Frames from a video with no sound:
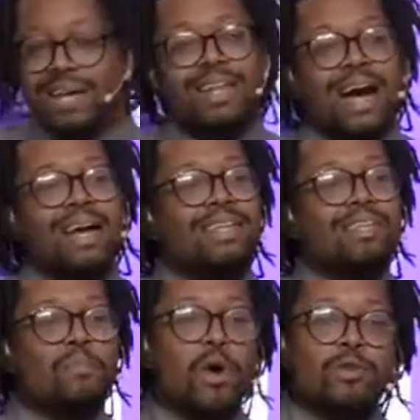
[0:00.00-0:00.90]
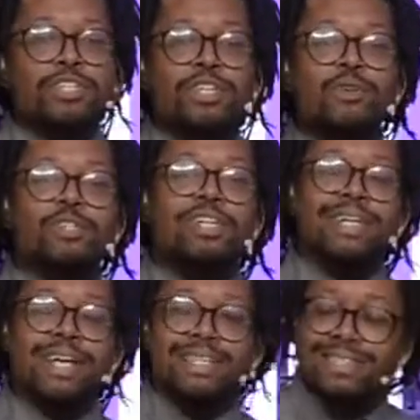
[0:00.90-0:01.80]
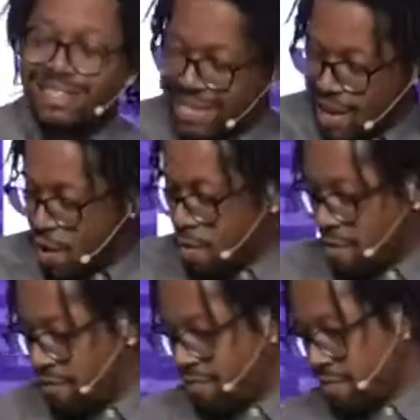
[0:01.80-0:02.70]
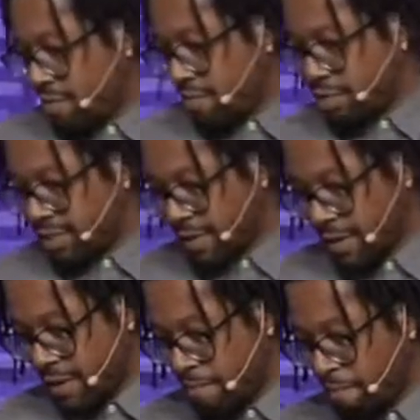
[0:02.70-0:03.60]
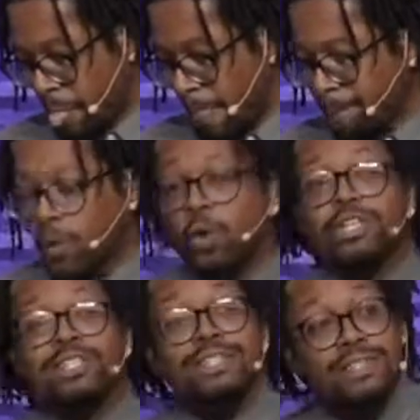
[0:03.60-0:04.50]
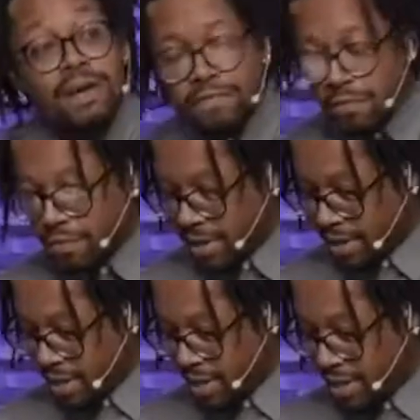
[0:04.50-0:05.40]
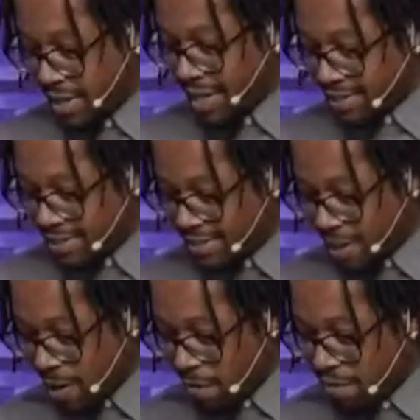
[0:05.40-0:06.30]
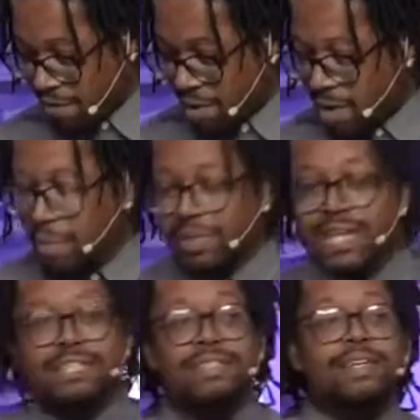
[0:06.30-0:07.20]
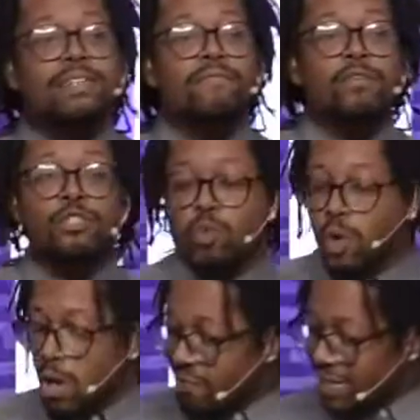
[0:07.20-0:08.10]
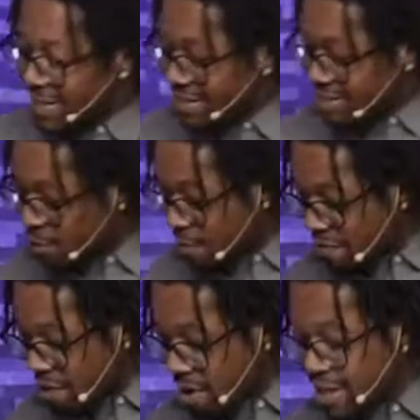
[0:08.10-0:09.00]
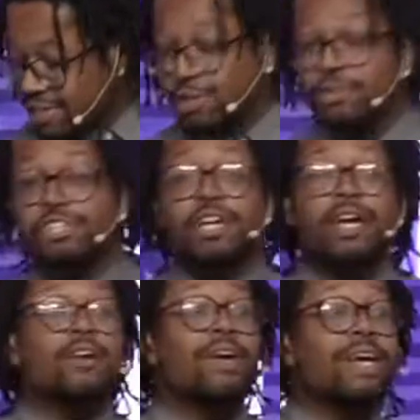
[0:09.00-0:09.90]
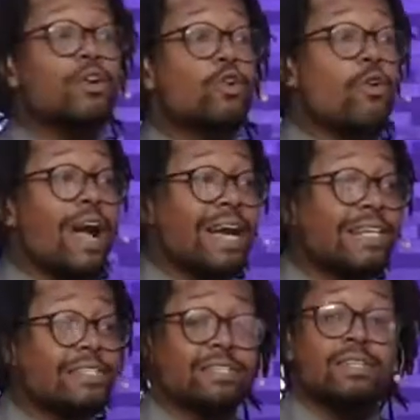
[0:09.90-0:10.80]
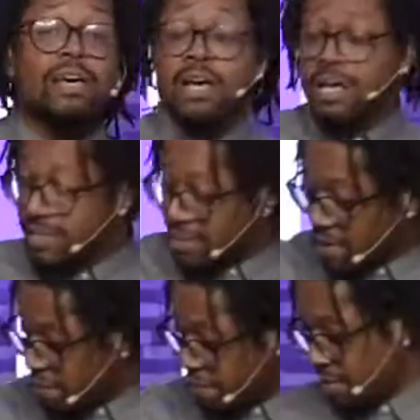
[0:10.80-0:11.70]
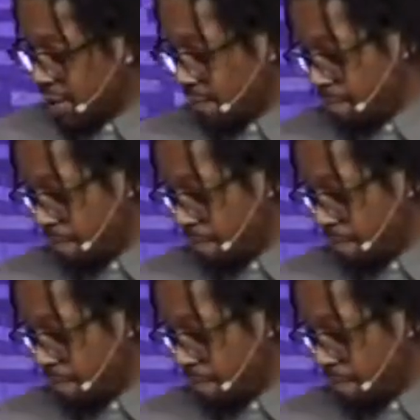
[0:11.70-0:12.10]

not in the persecution itself, per se, or the suffering itself, but as he says in verse 12, insofar as you share in Christ's suffering,